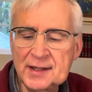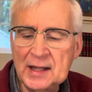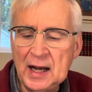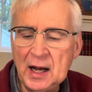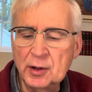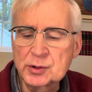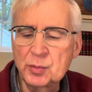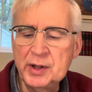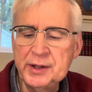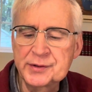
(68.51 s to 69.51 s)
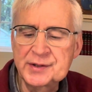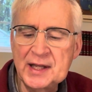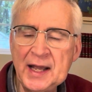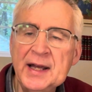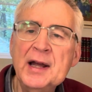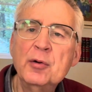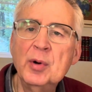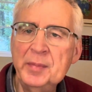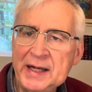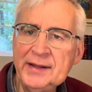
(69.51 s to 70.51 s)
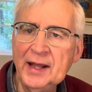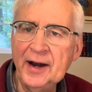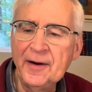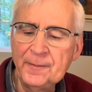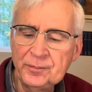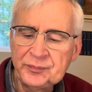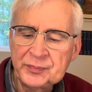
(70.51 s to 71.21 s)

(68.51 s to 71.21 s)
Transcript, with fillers: the house where you'll stay. Remain there.